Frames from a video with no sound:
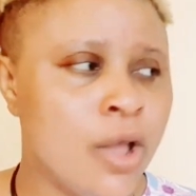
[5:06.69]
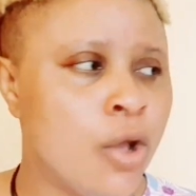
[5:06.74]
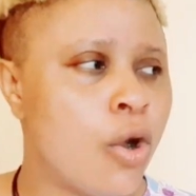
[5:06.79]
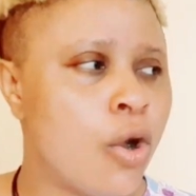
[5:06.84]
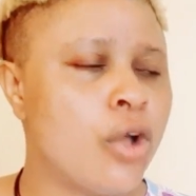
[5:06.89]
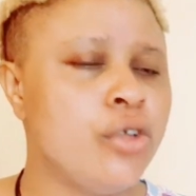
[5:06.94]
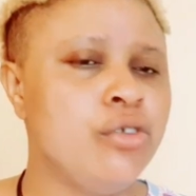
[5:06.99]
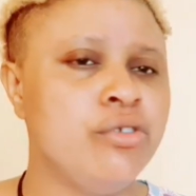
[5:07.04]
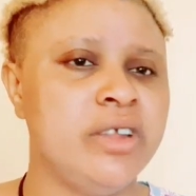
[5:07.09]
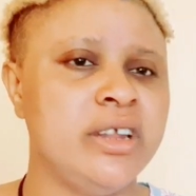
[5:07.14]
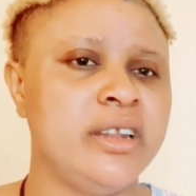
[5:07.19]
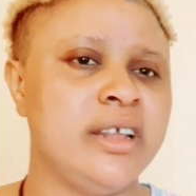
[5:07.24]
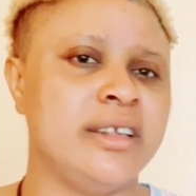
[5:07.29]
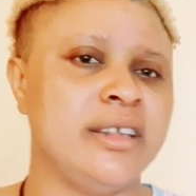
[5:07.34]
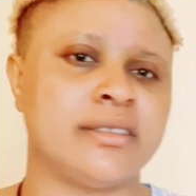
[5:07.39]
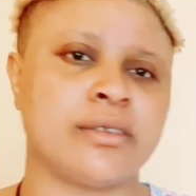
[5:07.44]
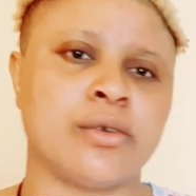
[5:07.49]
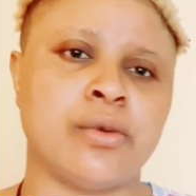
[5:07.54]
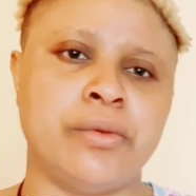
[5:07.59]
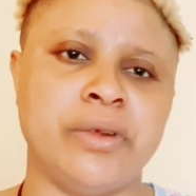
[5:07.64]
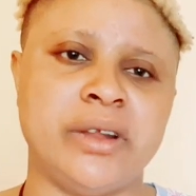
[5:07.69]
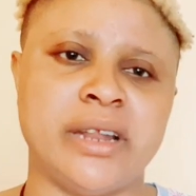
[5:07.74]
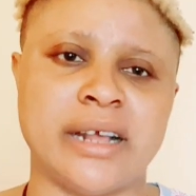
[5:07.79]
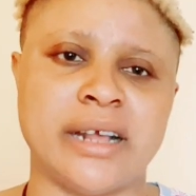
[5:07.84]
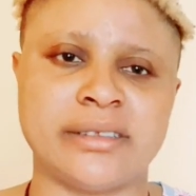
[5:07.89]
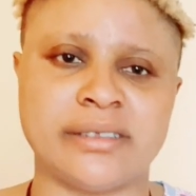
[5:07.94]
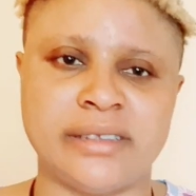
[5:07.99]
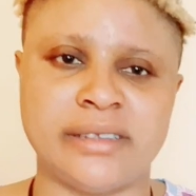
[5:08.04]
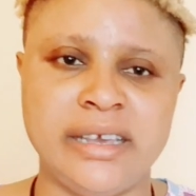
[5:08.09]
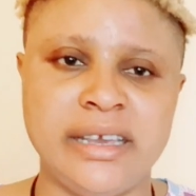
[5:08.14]
All you need is coriander
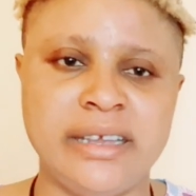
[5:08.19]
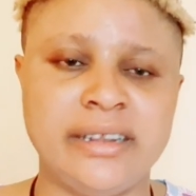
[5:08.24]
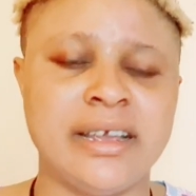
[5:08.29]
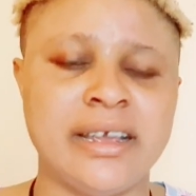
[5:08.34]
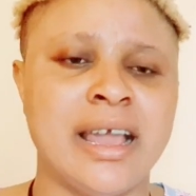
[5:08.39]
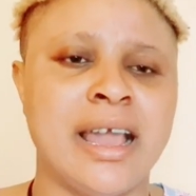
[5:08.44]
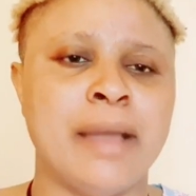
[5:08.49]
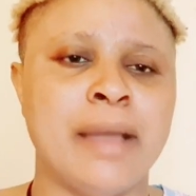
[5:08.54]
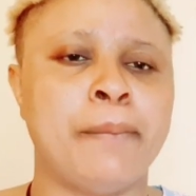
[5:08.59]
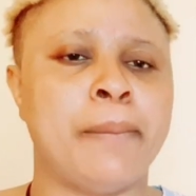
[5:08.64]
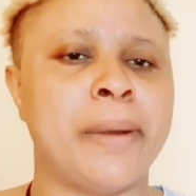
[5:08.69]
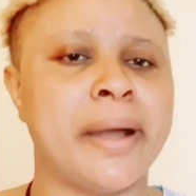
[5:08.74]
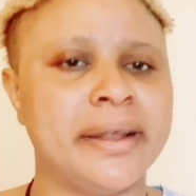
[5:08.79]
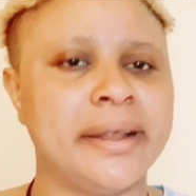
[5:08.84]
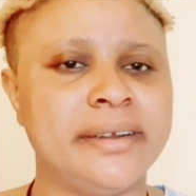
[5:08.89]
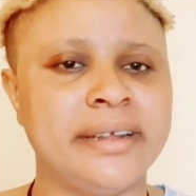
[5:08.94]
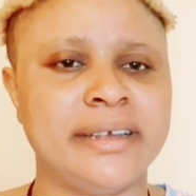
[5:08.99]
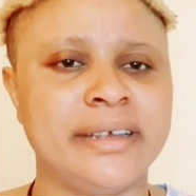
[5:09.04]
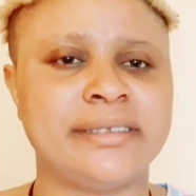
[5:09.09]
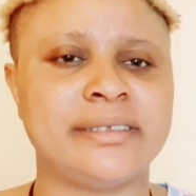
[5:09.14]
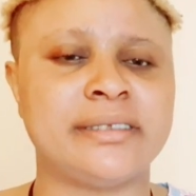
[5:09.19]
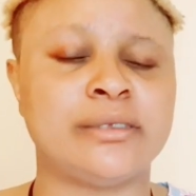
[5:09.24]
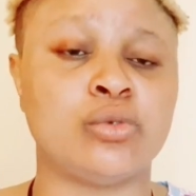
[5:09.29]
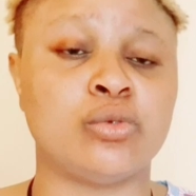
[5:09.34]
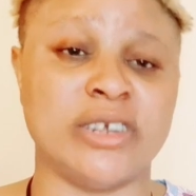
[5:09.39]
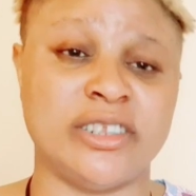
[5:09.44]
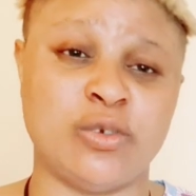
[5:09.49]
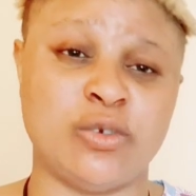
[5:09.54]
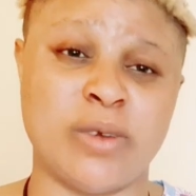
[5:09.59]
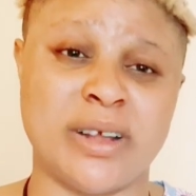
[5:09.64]
seed, pound it,
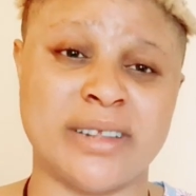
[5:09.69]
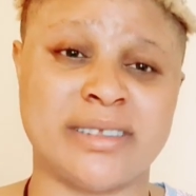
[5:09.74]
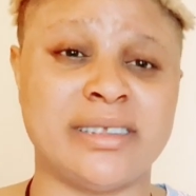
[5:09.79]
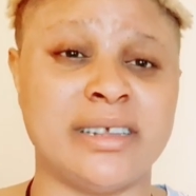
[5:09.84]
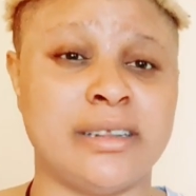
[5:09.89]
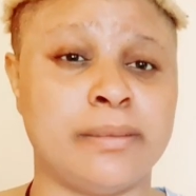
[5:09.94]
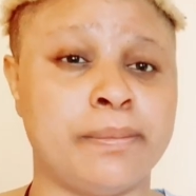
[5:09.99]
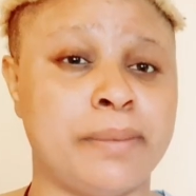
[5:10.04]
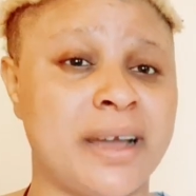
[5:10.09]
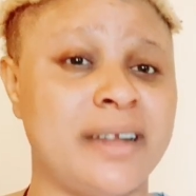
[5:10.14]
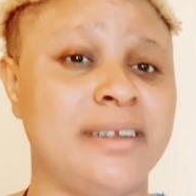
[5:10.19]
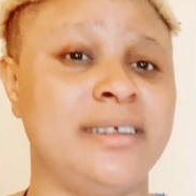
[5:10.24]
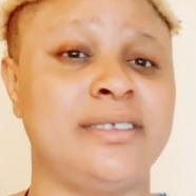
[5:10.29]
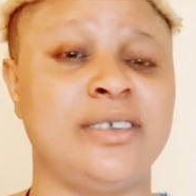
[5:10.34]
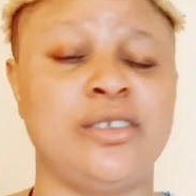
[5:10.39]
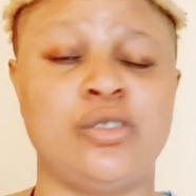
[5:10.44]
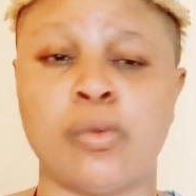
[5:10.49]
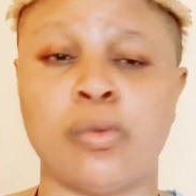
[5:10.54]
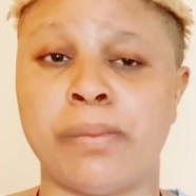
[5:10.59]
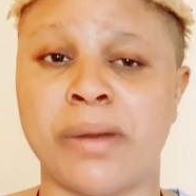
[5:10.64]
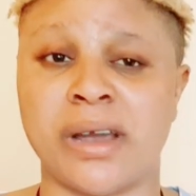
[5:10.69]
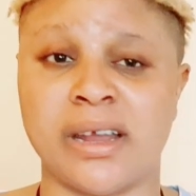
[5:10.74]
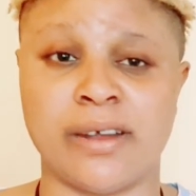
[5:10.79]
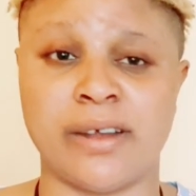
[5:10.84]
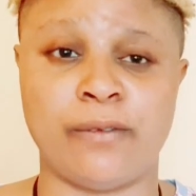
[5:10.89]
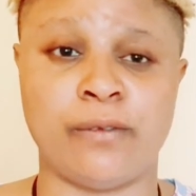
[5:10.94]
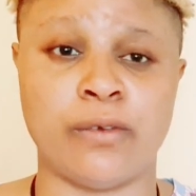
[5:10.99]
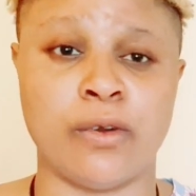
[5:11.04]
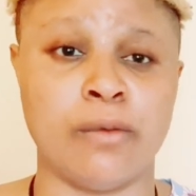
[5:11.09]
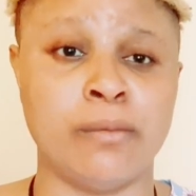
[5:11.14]
21 seed, pound it into powder
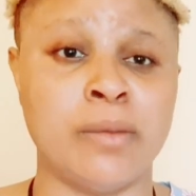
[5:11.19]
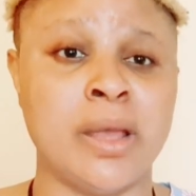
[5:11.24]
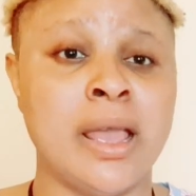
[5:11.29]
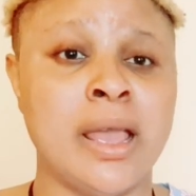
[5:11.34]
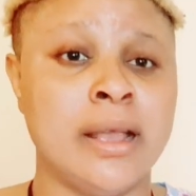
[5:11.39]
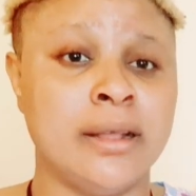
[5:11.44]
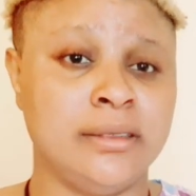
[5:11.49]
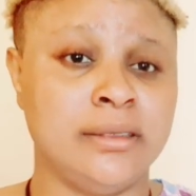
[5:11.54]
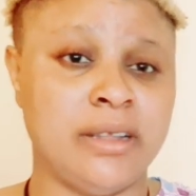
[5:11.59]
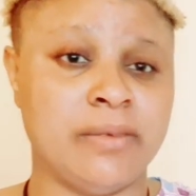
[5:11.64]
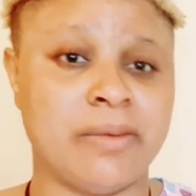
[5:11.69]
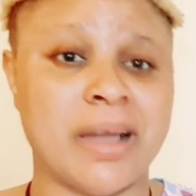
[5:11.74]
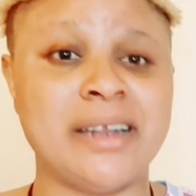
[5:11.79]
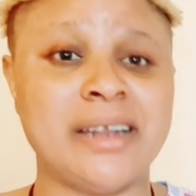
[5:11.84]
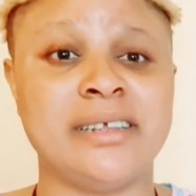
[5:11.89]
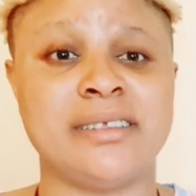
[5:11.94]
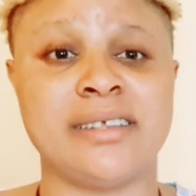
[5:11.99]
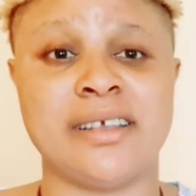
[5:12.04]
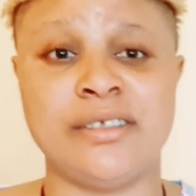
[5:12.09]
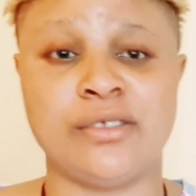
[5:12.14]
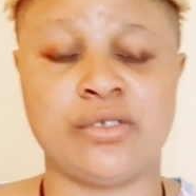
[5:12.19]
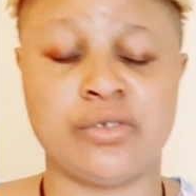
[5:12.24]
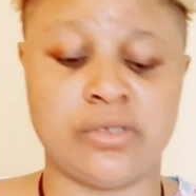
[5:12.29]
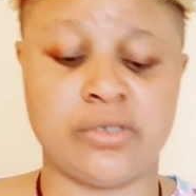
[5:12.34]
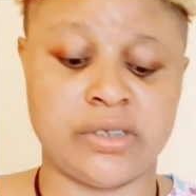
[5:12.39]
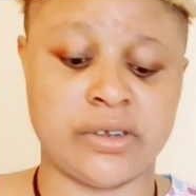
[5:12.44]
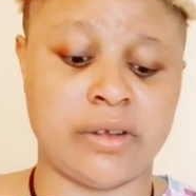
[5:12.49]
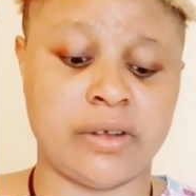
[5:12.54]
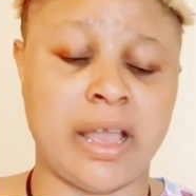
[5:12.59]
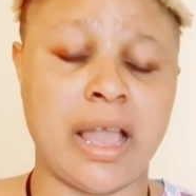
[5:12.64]
form, divide it into
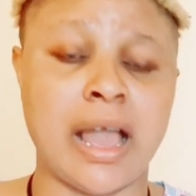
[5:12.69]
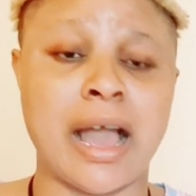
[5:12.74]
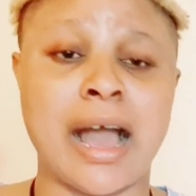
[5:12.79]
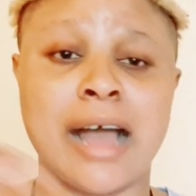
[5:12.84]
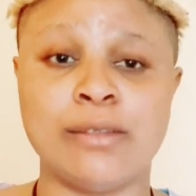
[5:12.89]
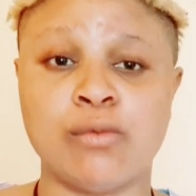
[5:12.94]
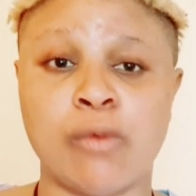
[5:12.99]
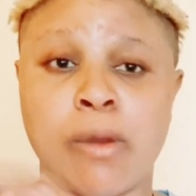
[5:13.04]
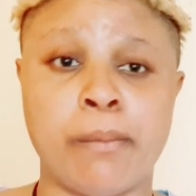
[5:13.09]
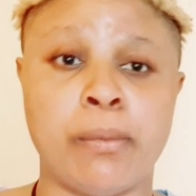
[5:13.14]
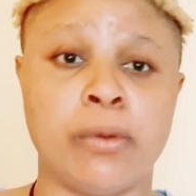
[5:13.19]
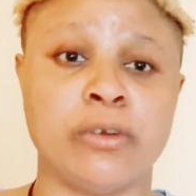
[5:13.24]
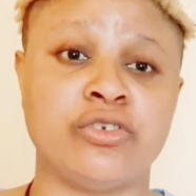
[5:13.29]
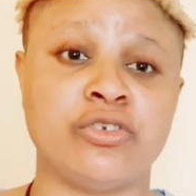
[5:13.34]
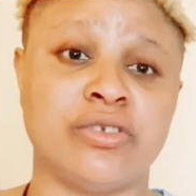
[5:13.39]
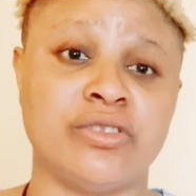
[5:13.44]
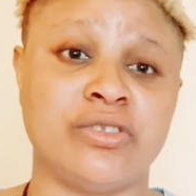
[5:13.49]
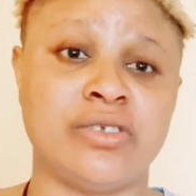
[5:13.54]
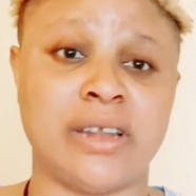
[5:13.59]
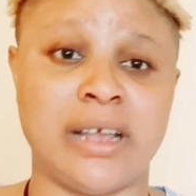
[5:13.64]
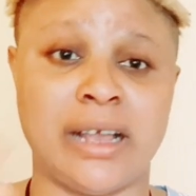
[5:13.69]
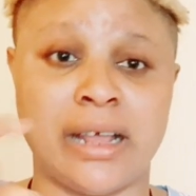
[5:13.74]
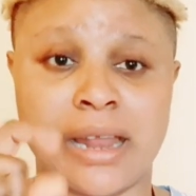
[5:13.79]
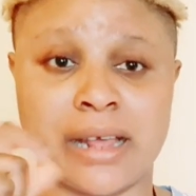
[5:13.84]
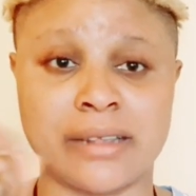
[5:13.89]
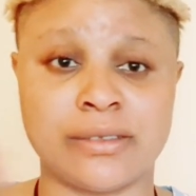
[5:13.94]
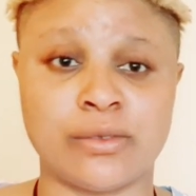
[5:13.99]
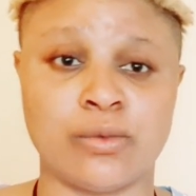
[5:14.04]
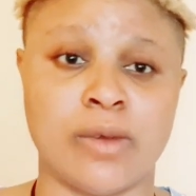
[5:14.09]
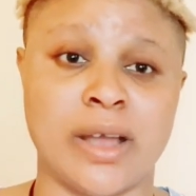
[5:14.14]
3, add 1 portion to the
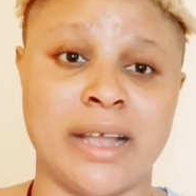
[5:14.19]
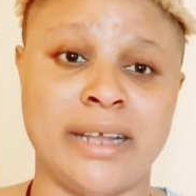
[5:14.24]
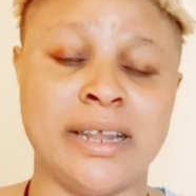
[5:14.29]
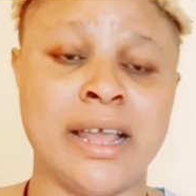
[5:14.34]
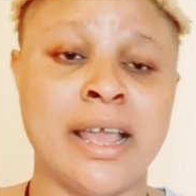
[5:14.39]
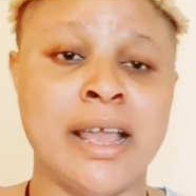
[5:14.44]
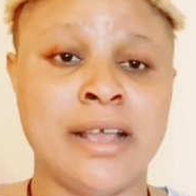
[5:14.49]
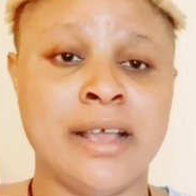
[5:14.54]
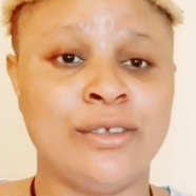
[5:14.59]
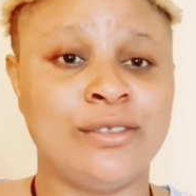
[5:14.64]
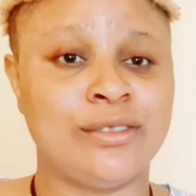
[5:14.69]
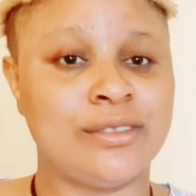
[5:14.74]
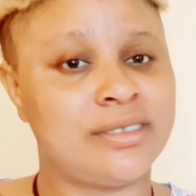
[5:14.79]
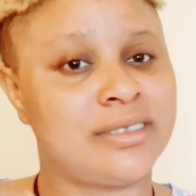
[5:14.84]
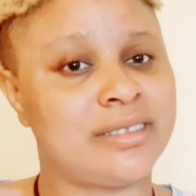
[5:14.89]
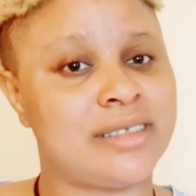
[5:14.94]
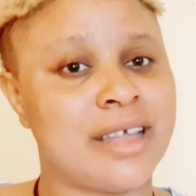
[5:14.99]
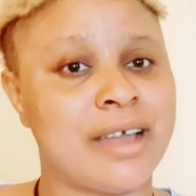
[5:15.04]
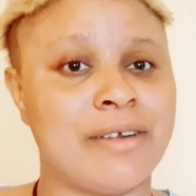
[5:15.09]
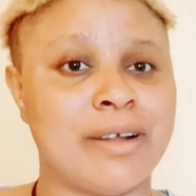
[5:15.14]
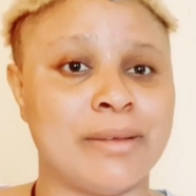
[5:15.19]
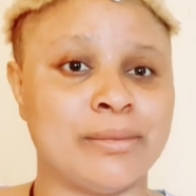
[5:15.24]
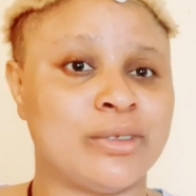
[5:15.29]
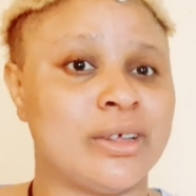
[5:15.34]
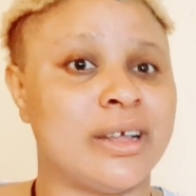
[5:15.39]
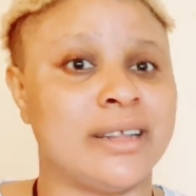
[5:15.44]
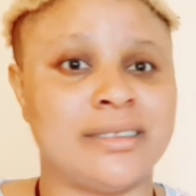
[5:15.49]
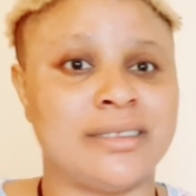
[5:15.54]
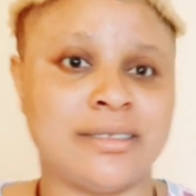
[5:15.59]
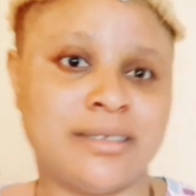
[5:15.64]
glass wine, stir them
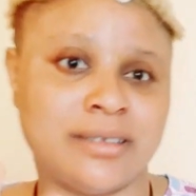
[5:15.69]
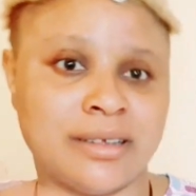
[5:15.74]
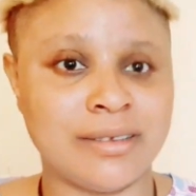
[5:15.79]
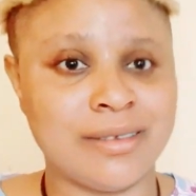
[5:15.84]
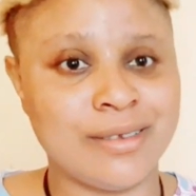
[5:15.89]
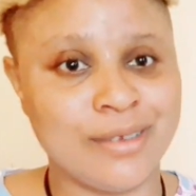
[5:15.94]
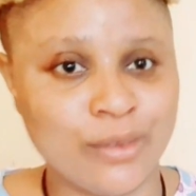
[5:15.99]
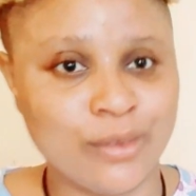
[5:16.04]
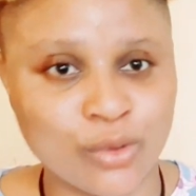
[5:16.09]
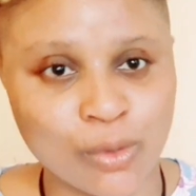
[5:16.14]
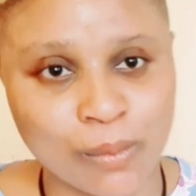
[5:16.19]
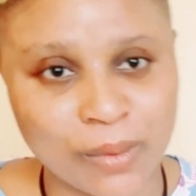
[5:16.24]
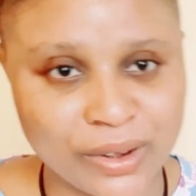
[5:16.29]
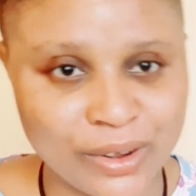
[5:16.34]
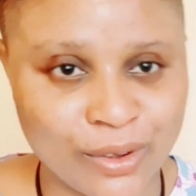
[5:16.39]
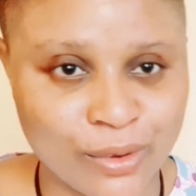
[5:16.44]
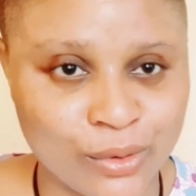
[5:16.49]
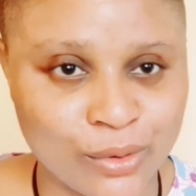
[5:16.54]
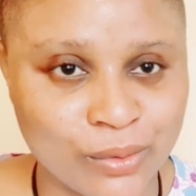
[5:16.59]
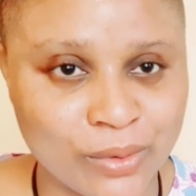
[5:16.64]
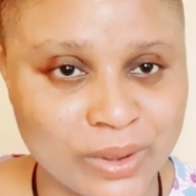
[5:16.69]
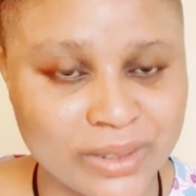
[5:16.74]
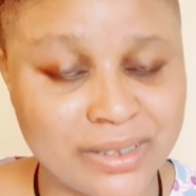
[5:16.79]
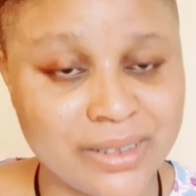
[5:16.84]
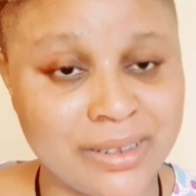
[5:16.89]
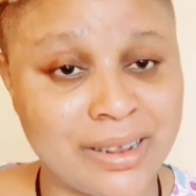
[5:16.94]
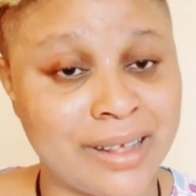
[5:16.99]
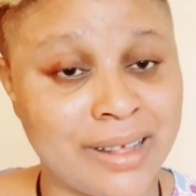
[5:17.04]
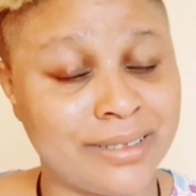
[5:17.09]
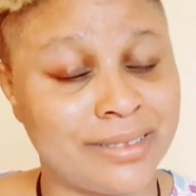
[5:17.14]
so that nobody gonna know what's
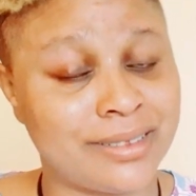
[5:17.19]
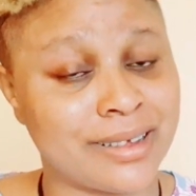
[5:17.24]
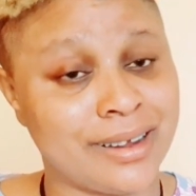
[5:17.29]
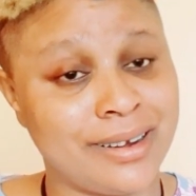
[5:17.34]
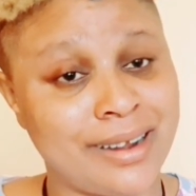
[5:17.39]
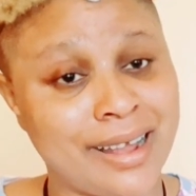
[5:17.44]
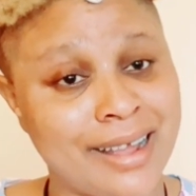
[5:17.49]
inside.